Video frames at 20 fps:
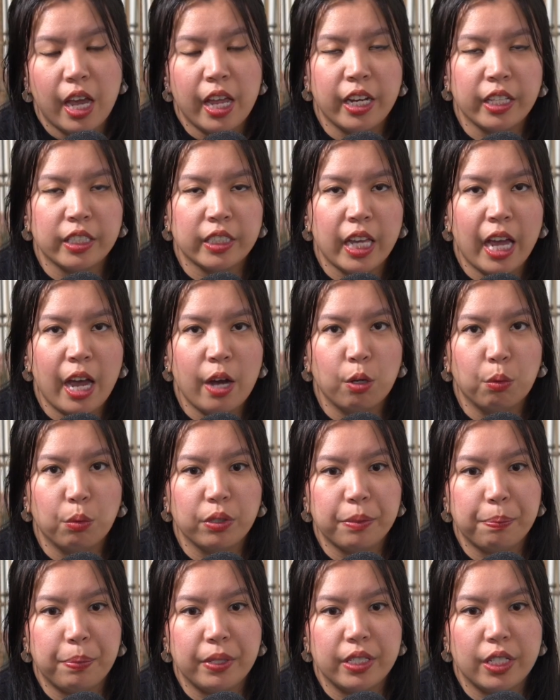And it's how it
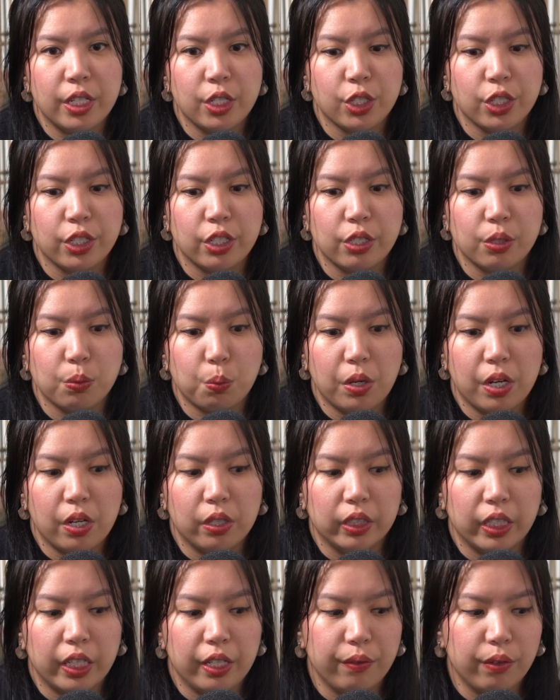was positioned as
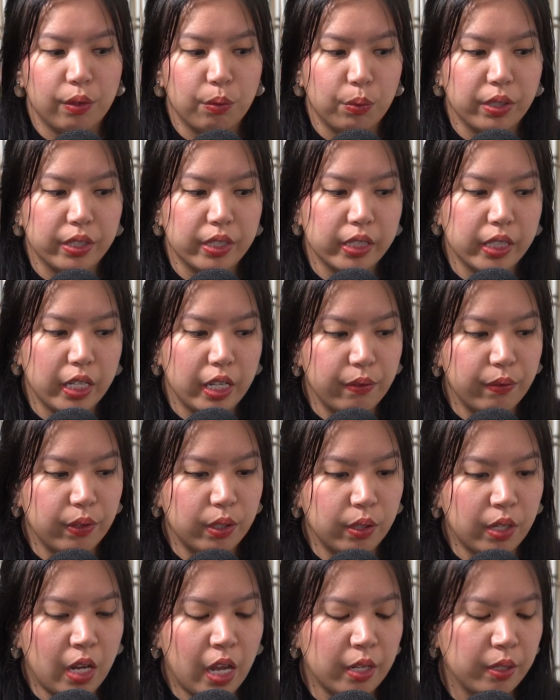well. Even when
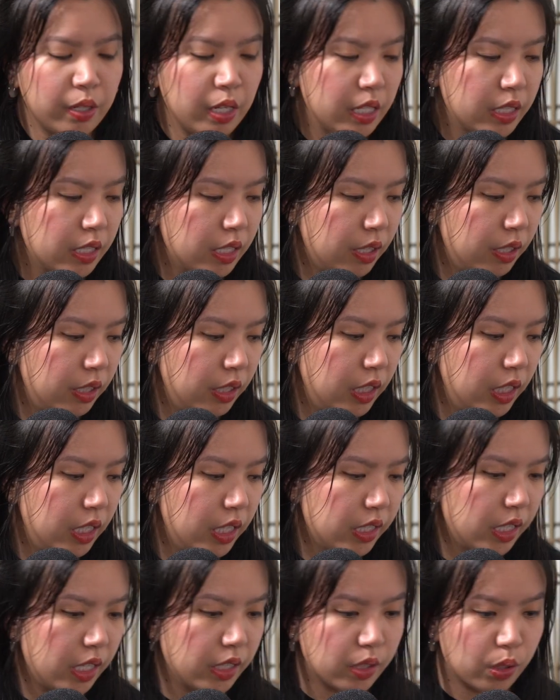Steven had did
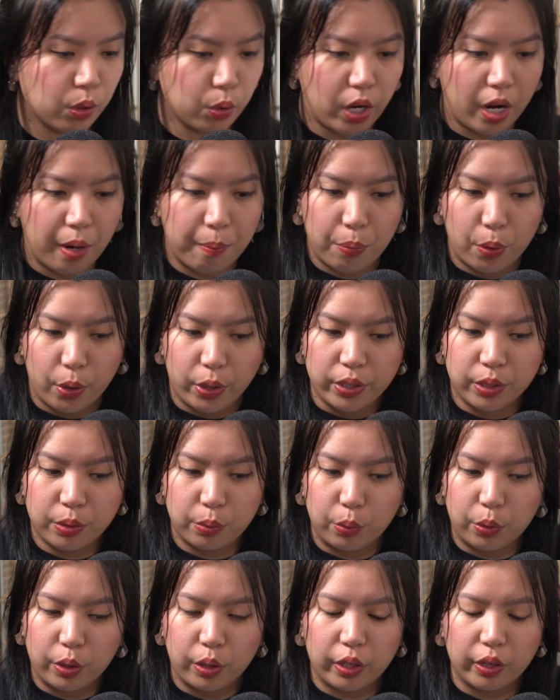his Instagram post,
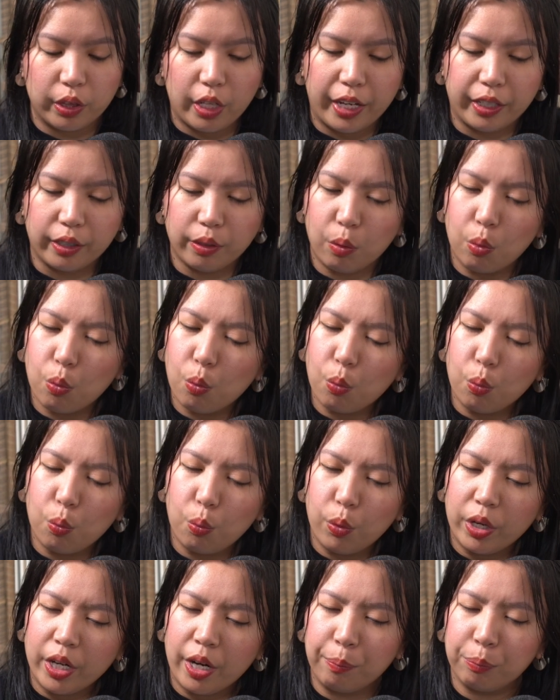like
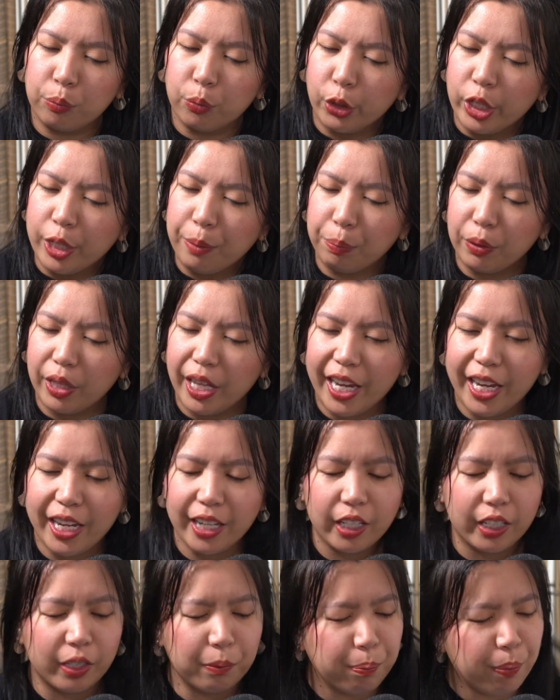when I'm
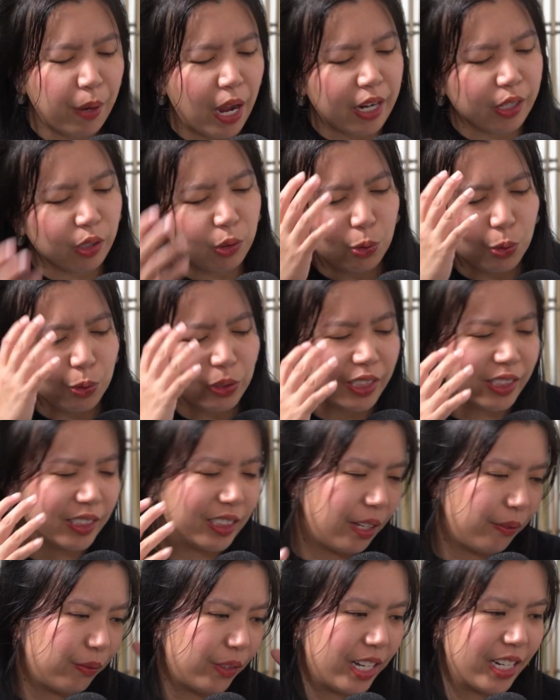replaying back all the
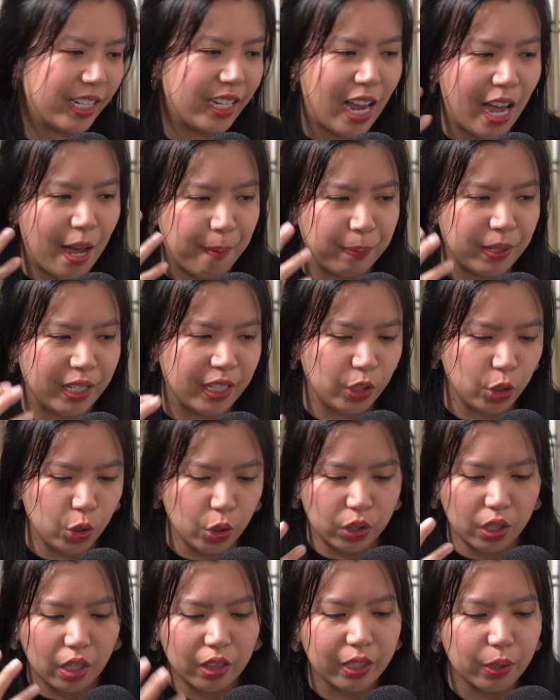stuff that had happened,
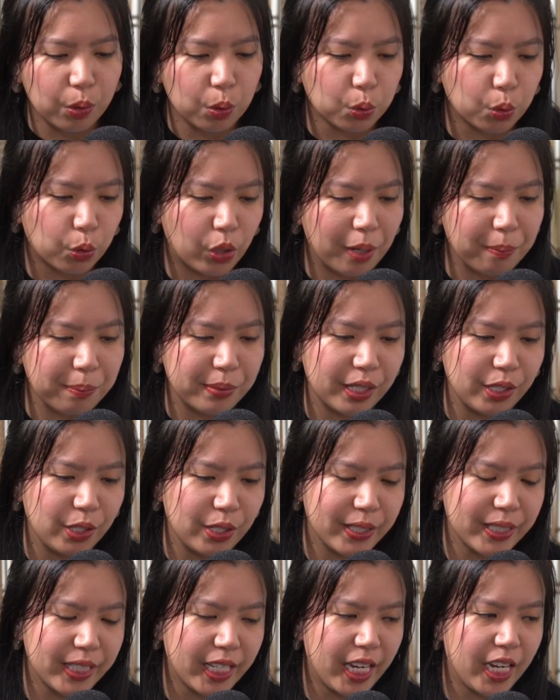and the little crumbs that you
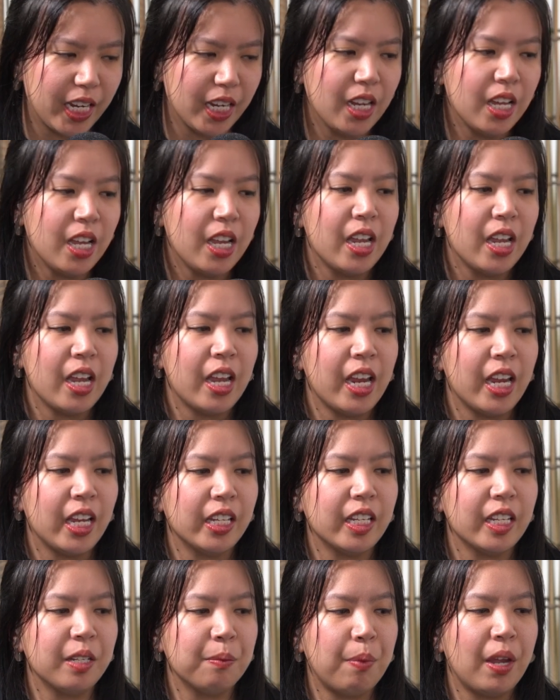see, he
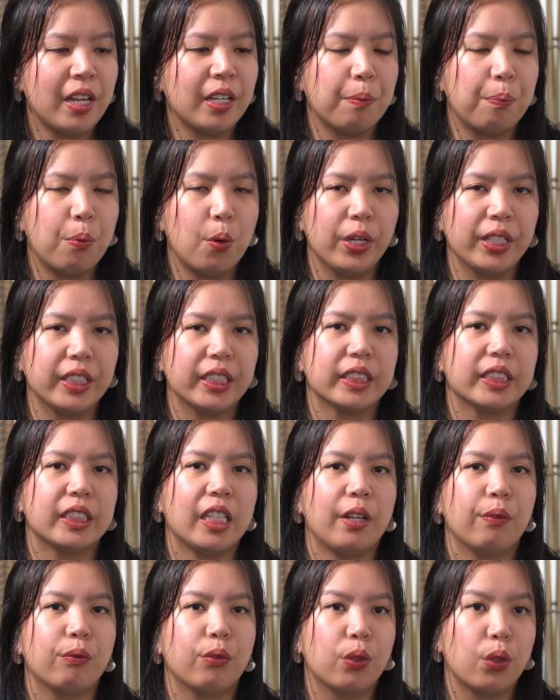did make a point to
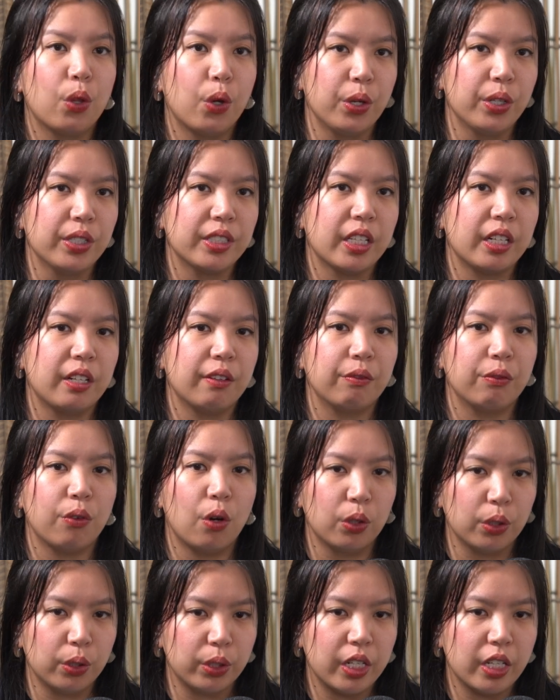say, for those that have
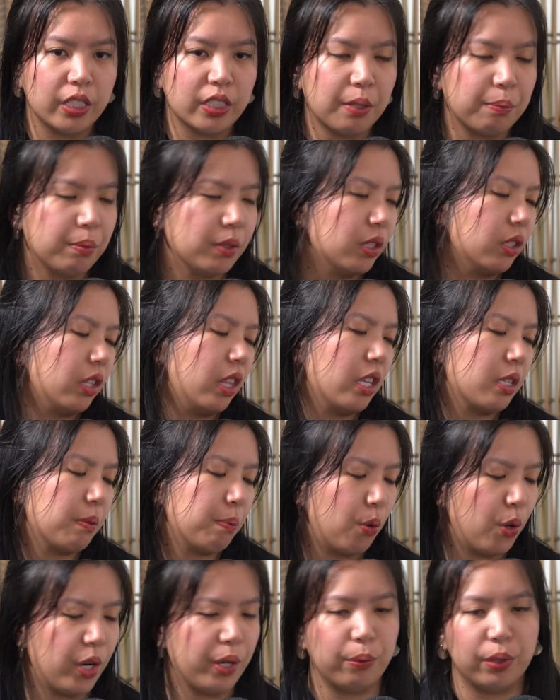followed us up until this
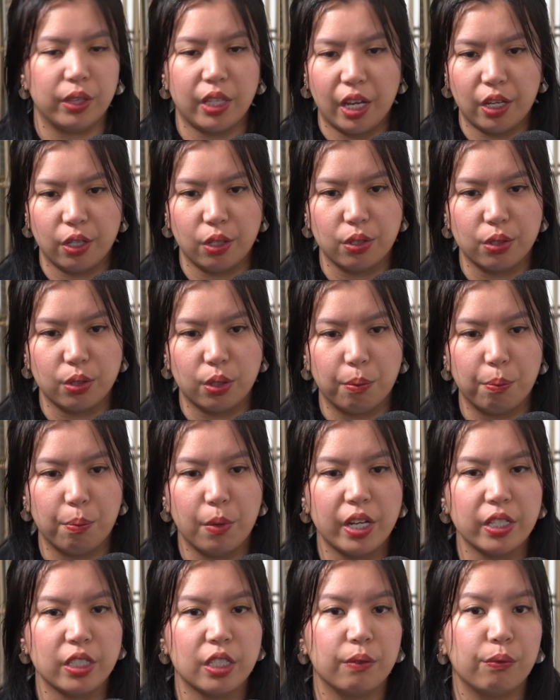point, we thank you so
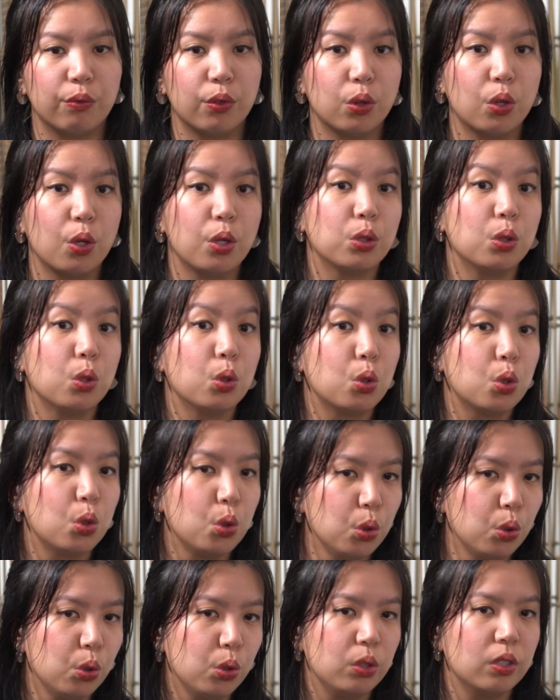much, and for those who
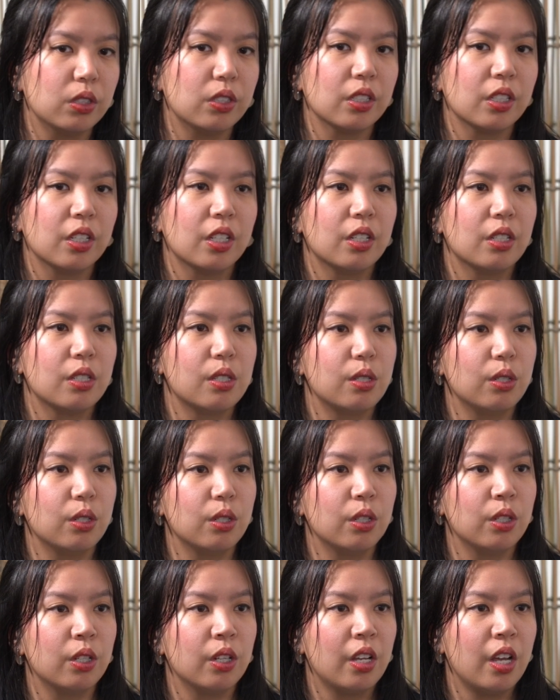choose
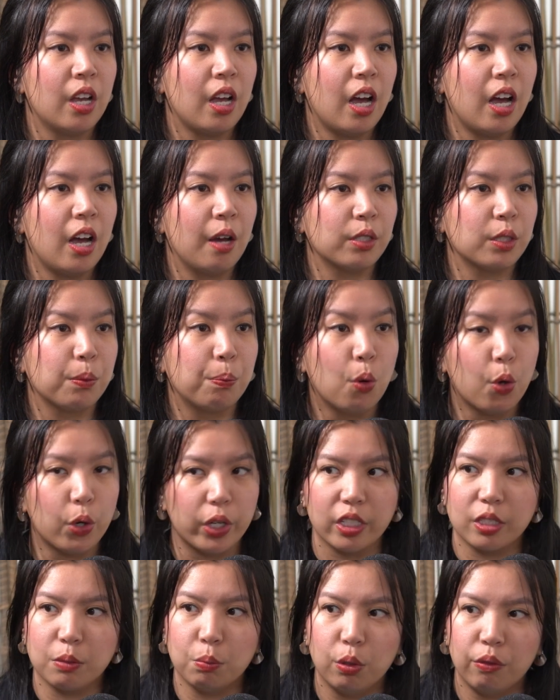to support
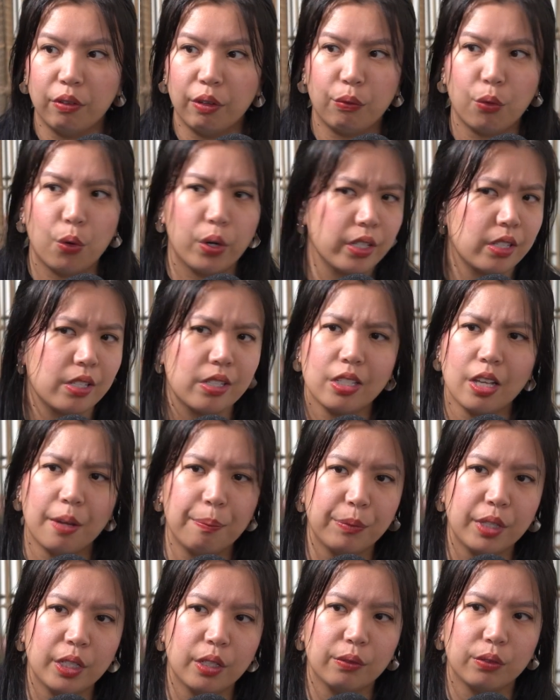us moving forward,
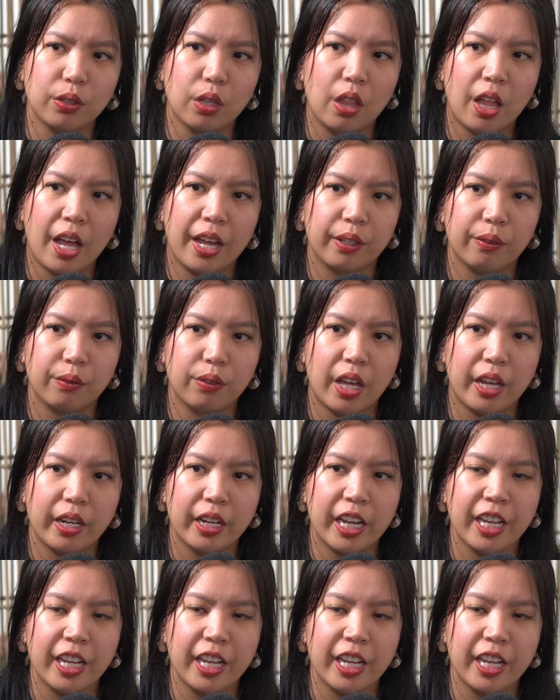something of the like that.